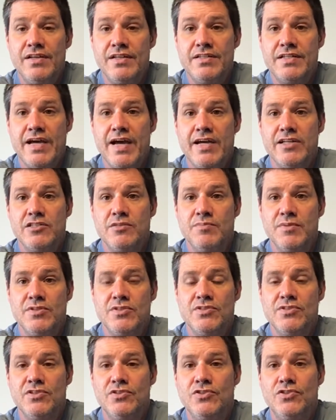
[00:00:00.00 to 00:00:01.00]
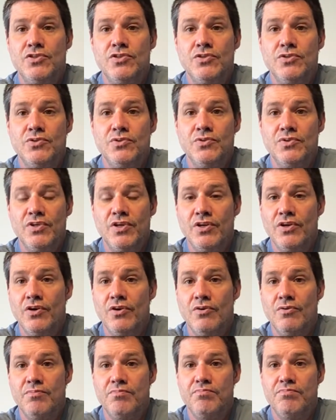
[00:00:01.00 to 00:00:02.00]
attachments to do, you
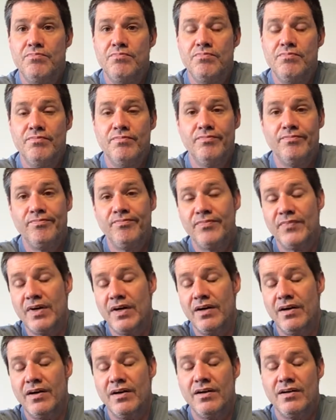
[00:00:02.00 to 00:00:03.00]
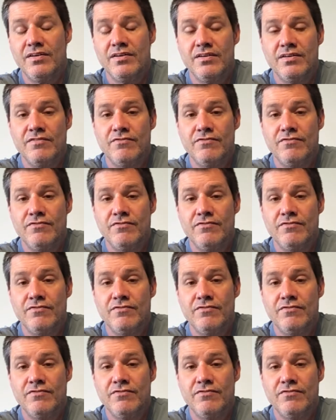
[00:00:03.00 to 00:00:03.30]
know,